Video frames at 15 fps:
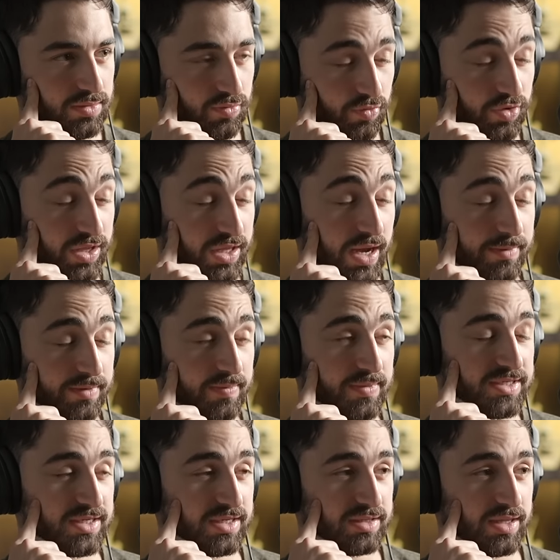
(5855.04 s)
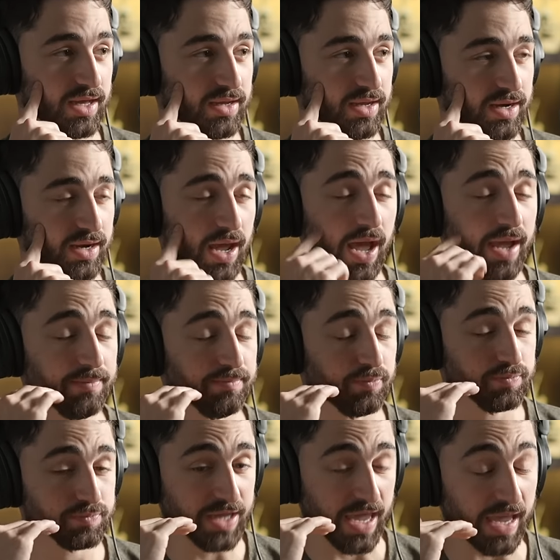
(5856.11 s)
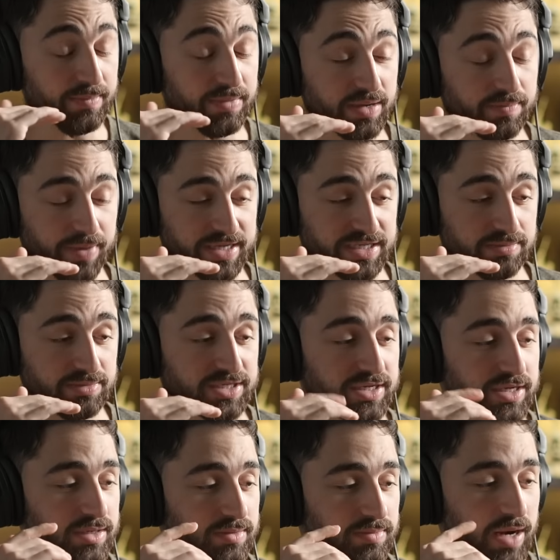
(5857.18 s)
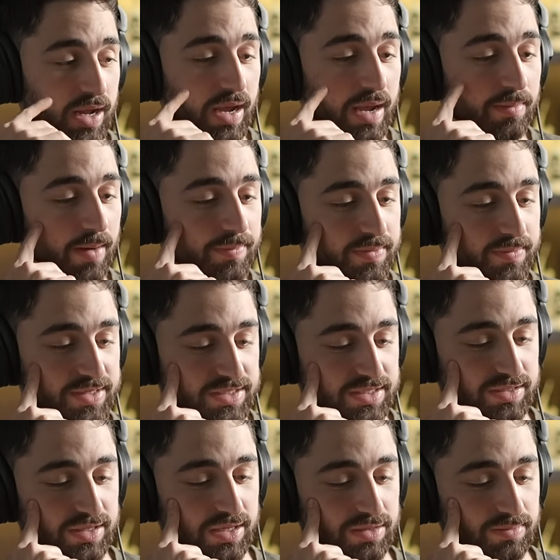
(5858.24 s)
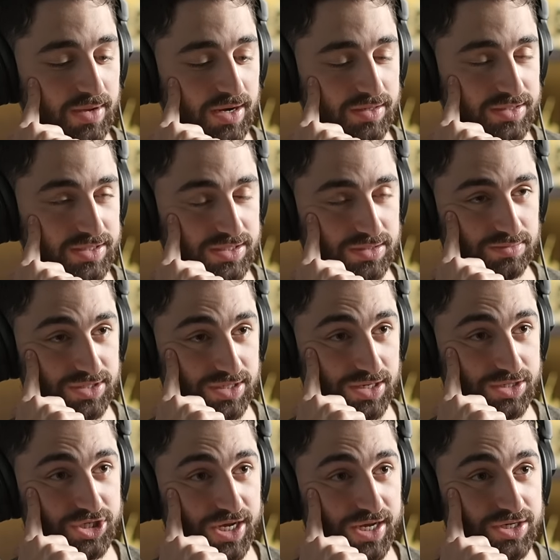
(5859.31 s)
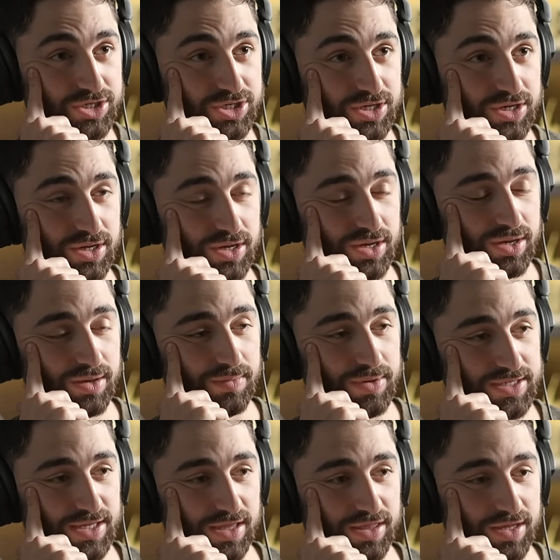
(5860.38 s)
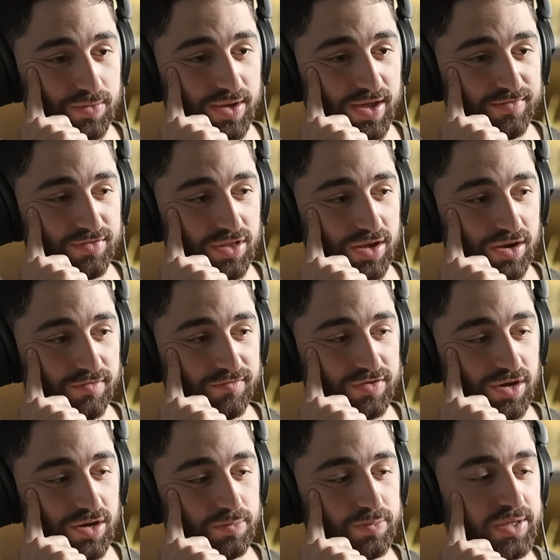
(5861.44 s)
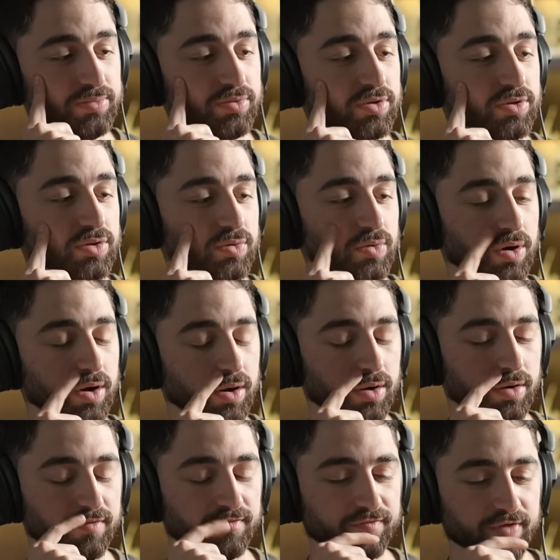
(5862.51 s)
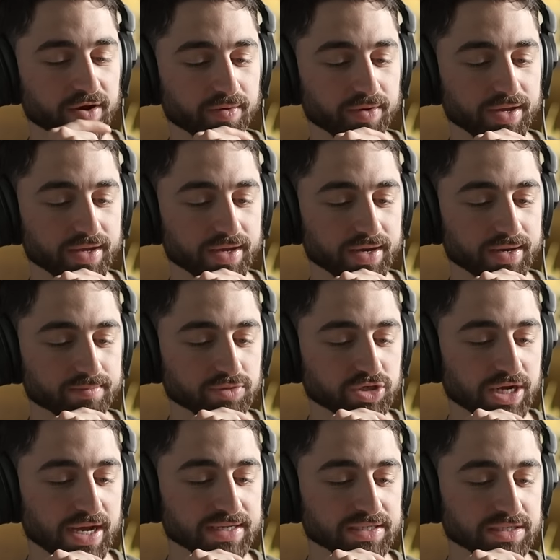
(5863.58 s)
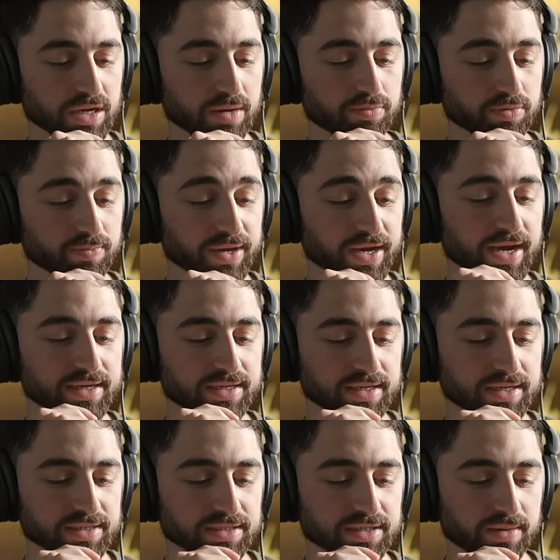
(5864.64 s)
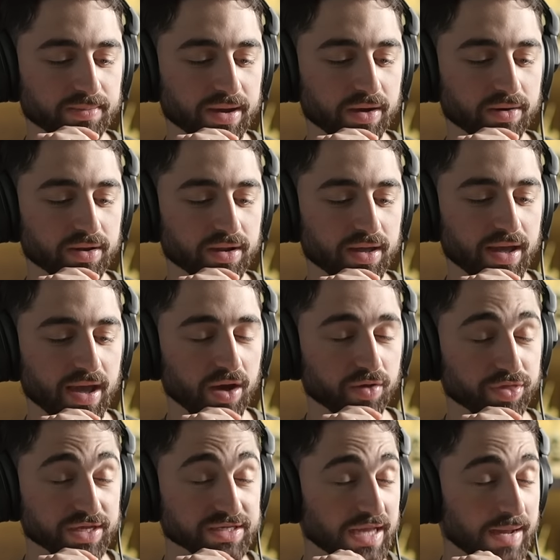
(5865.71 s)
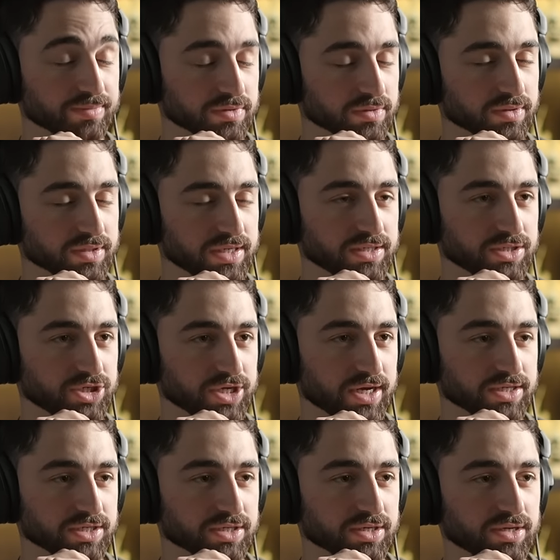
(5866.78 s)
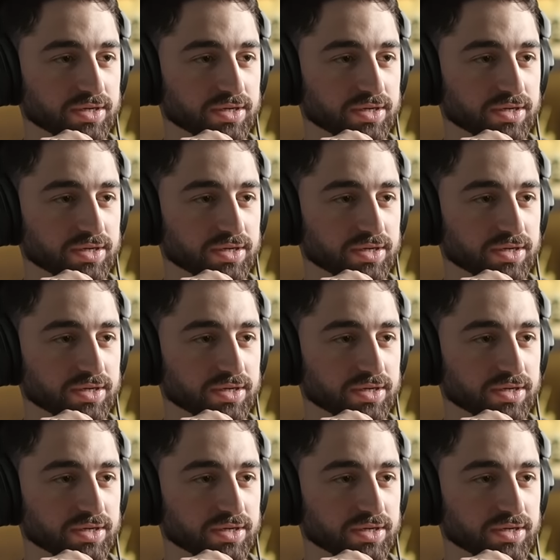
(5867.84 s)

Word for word: really optimistic that, and I came in pessimistic, but I am optimistic that the medical system is going to change because I think we have a lot of young people who are very um, jazzed up with big ideas about how things absolutely need to change.